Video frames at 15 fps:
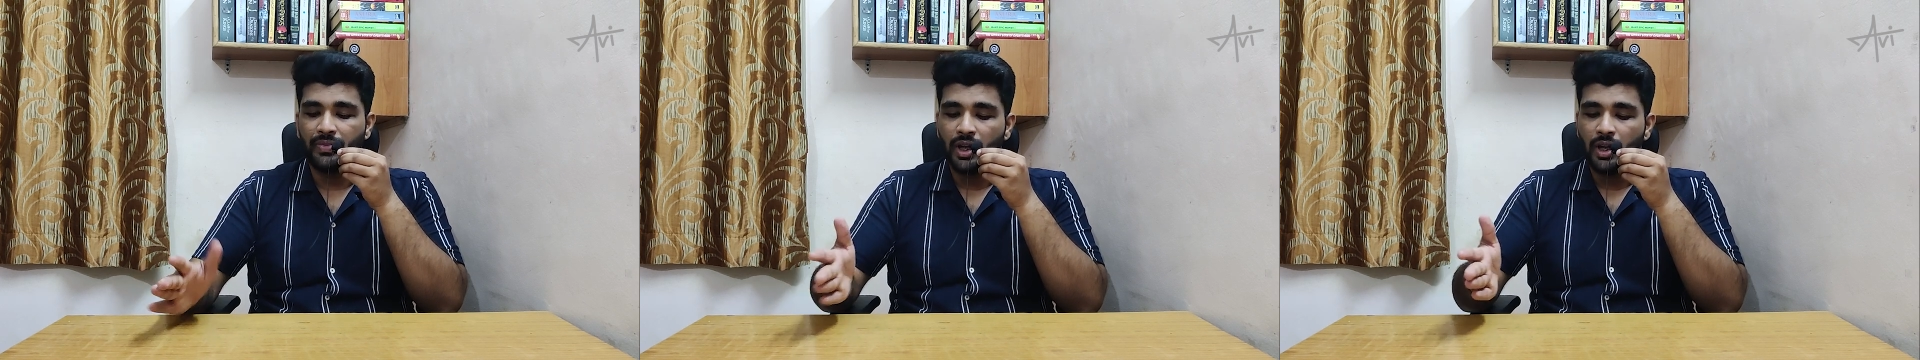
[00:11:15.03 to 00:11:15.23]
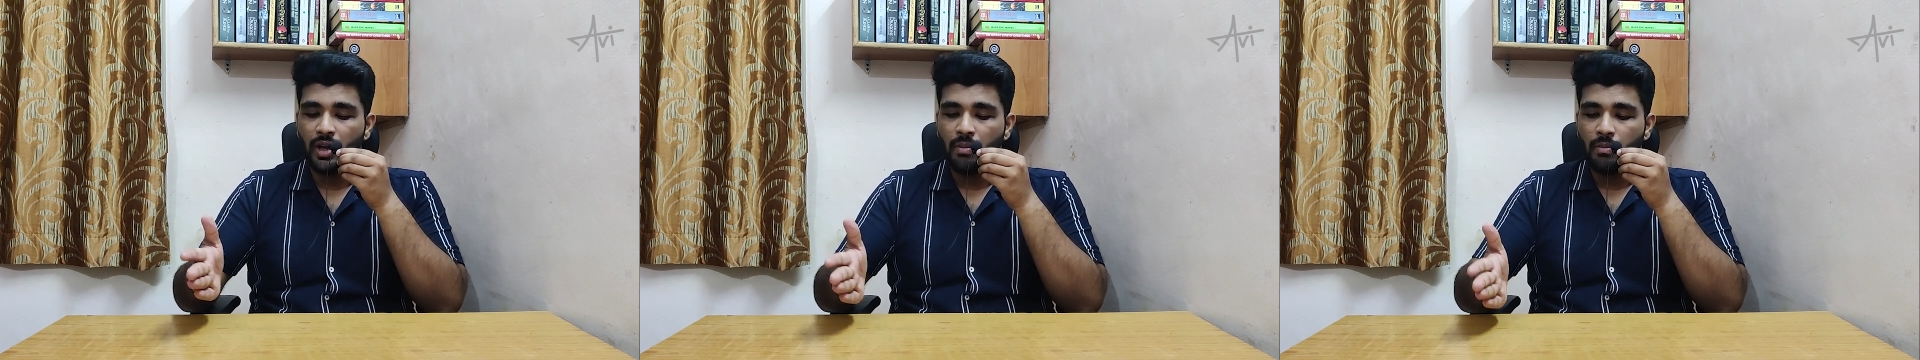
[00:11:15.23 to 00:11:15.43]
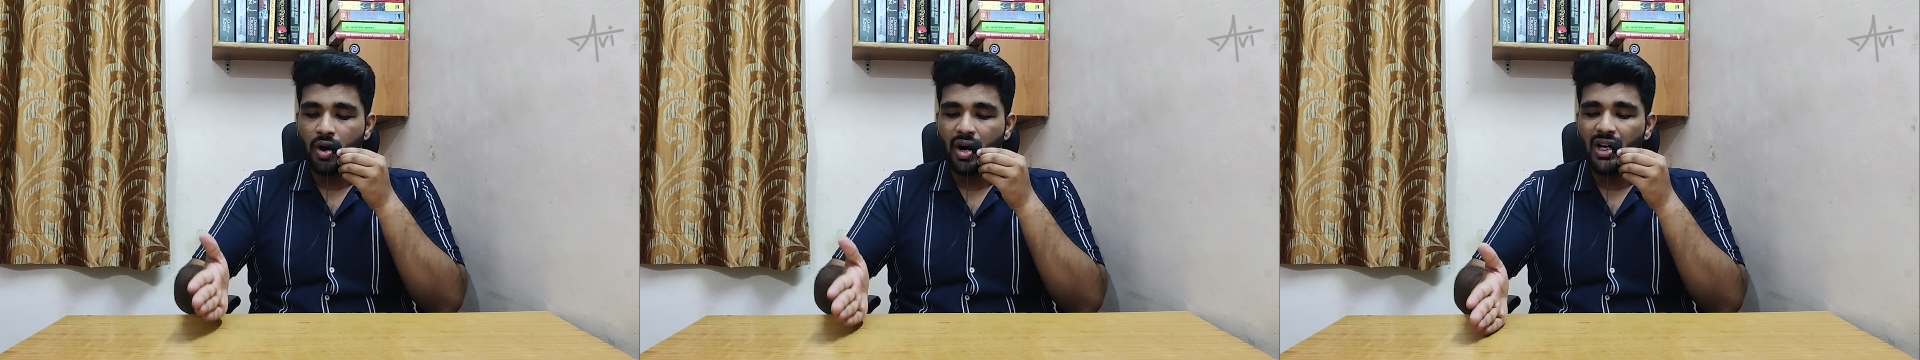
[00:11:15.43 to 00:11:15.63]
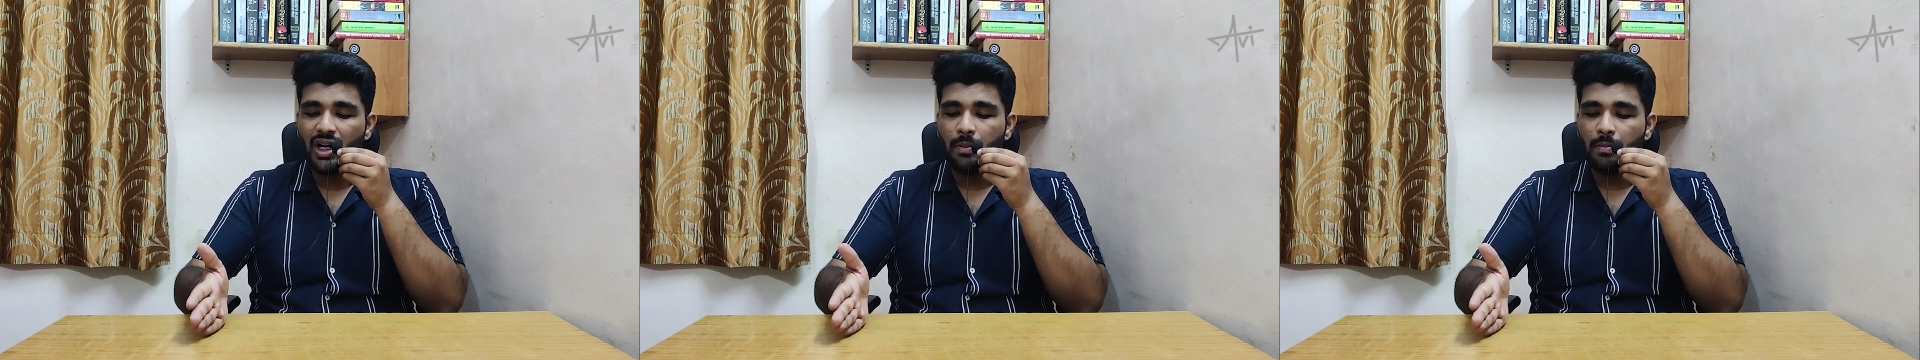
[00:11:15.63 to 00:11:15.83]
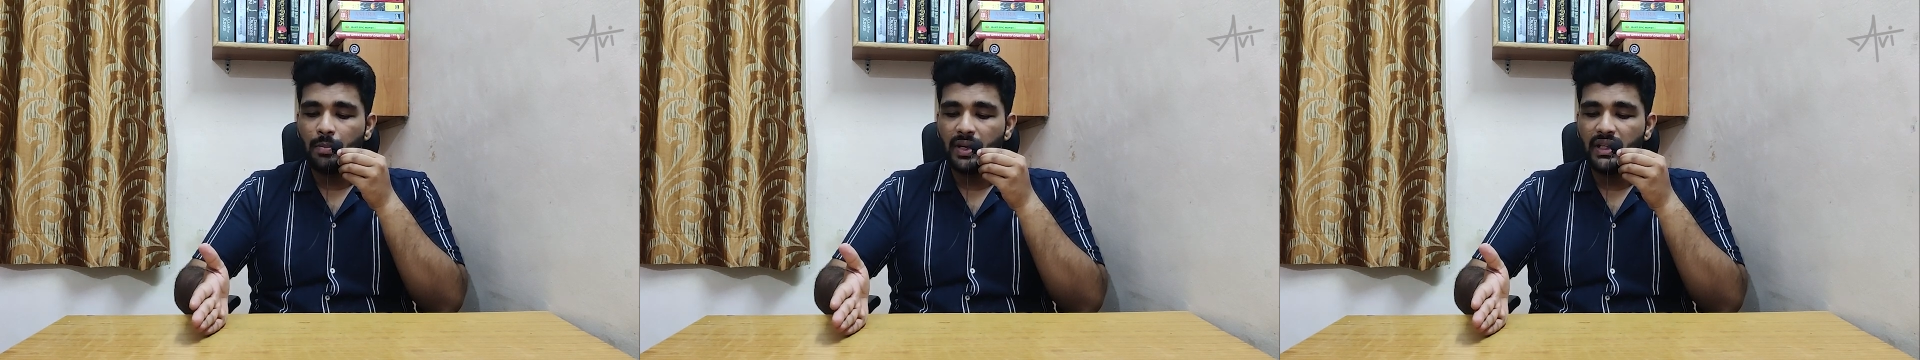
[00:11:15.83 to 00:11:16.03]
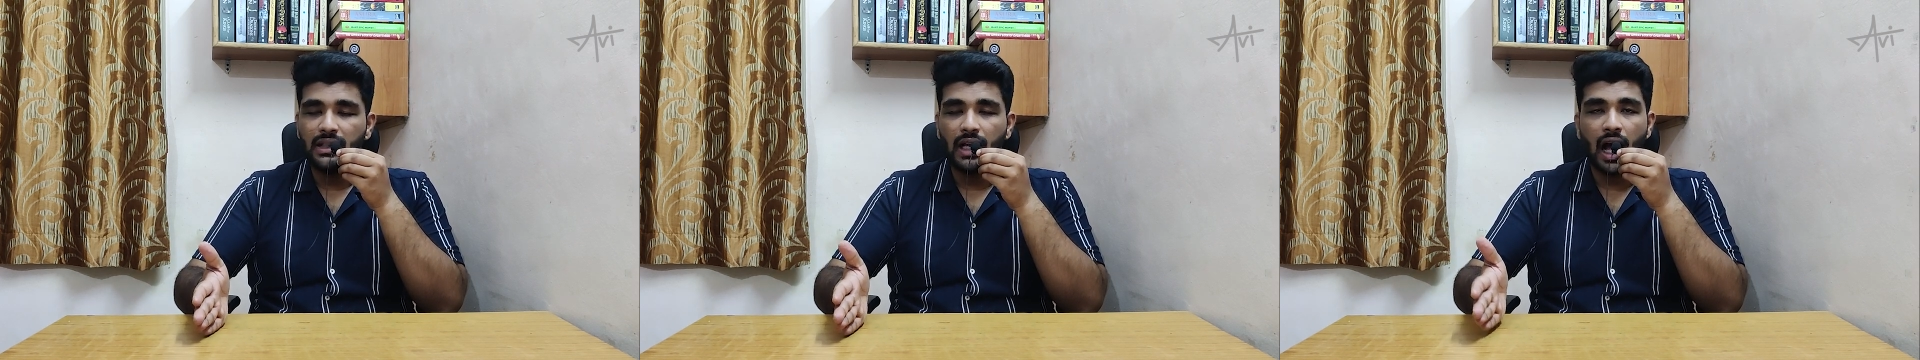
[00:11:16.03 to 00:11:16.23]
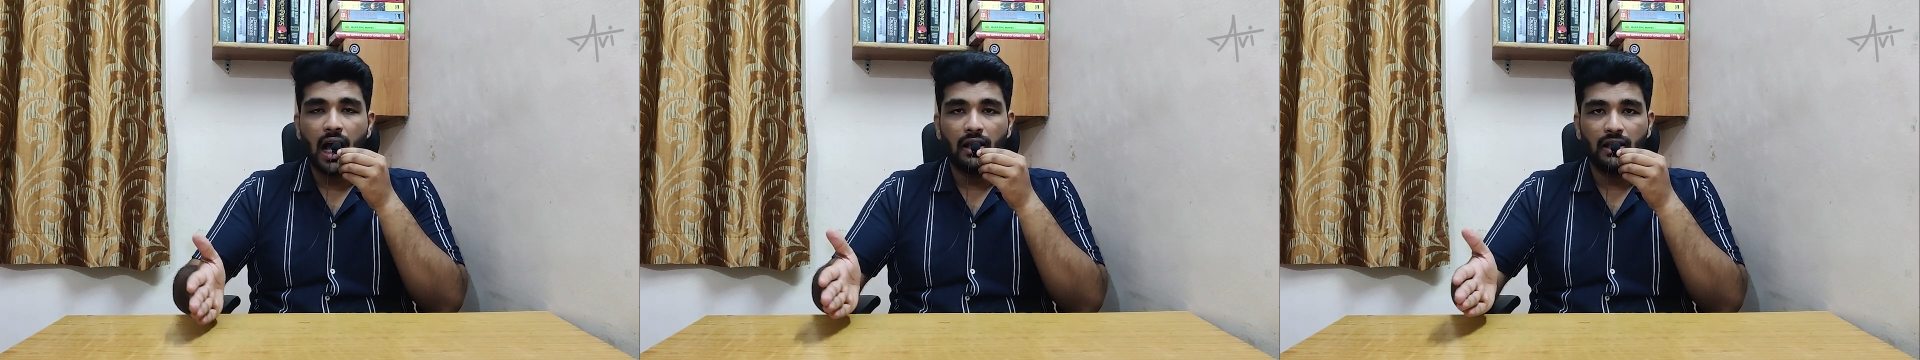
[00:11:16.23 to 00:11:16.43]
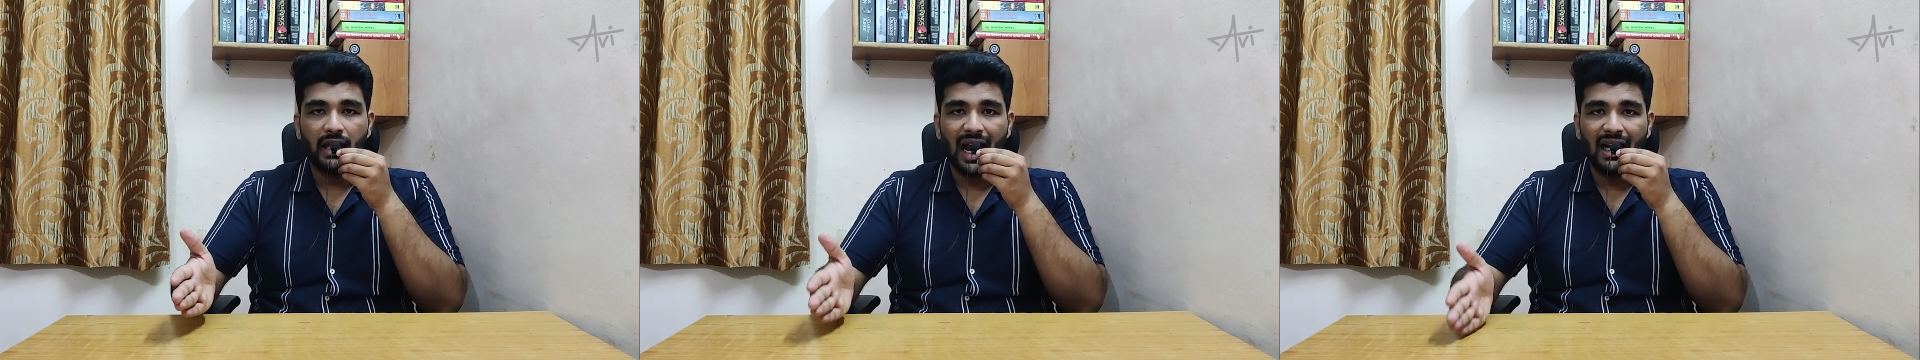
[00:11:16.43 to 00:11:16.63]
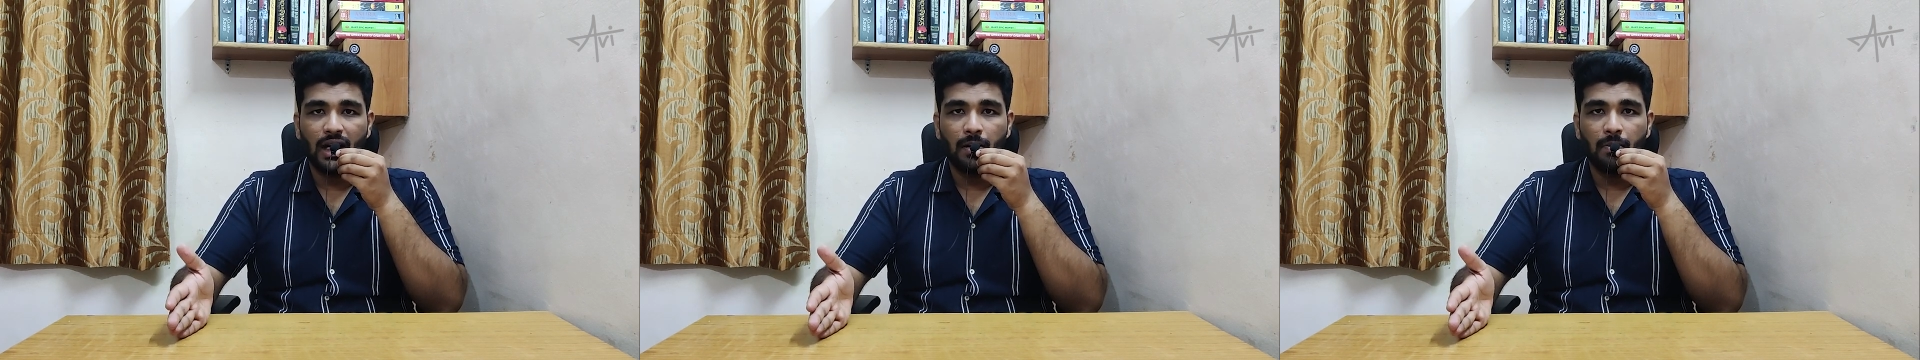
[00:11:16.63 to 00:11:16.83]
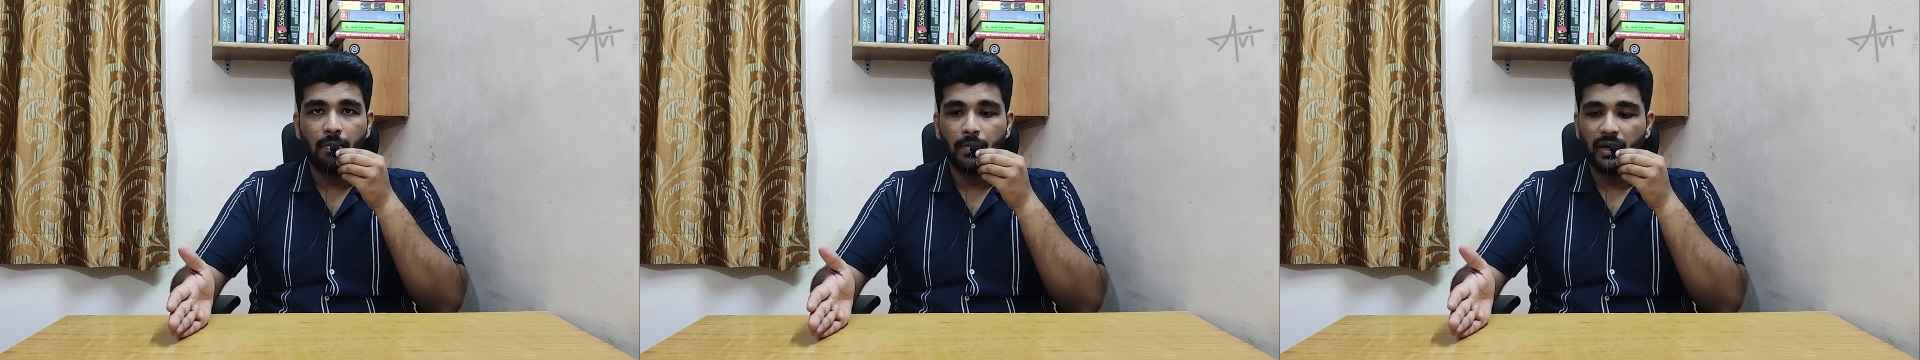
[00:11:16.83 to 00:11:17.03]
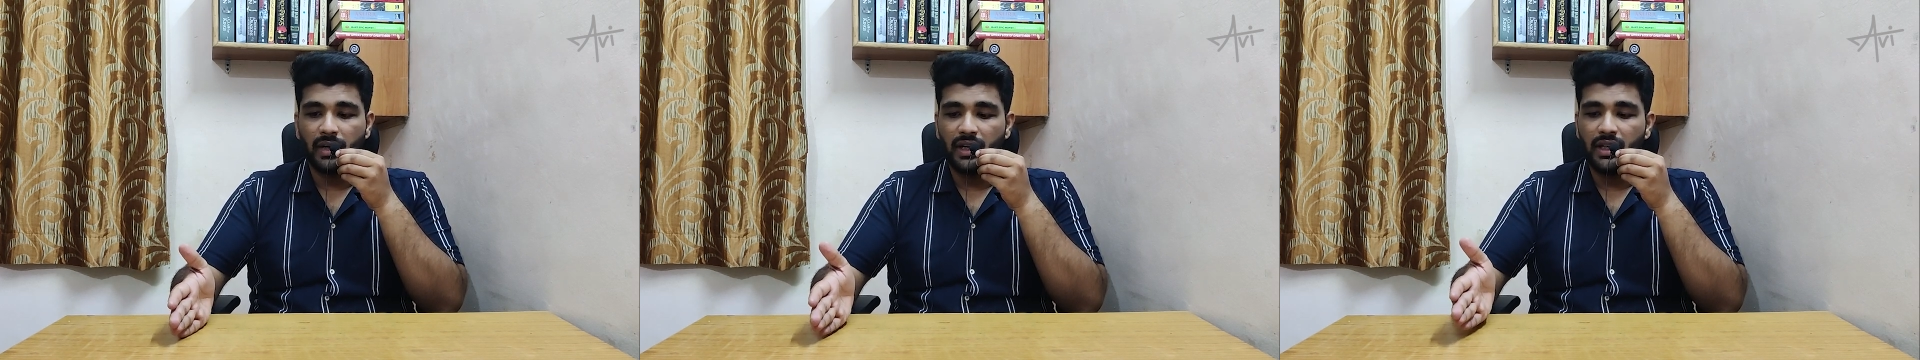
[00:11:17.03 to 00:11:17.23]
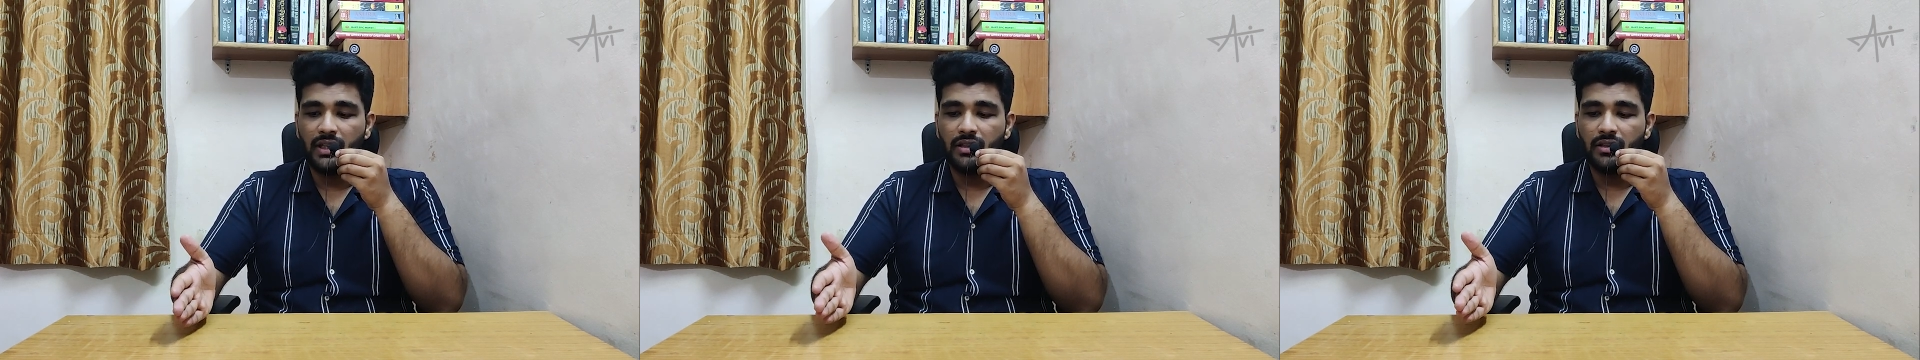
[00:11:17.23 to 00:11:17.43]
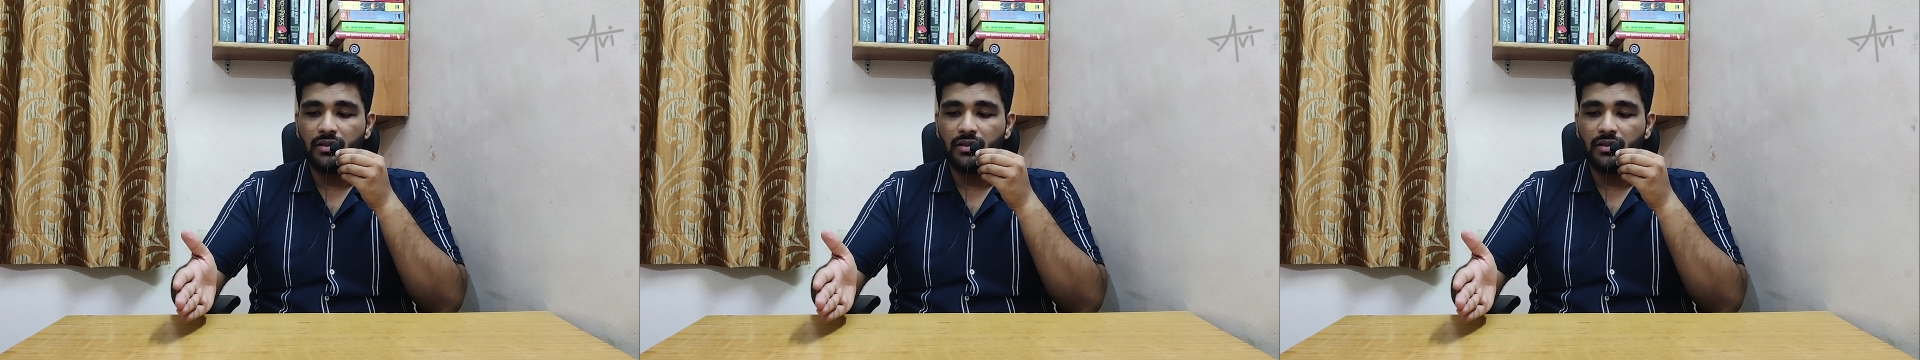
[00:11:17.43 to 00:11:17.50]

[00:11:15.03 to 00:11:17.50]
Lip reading: Product companies are that companies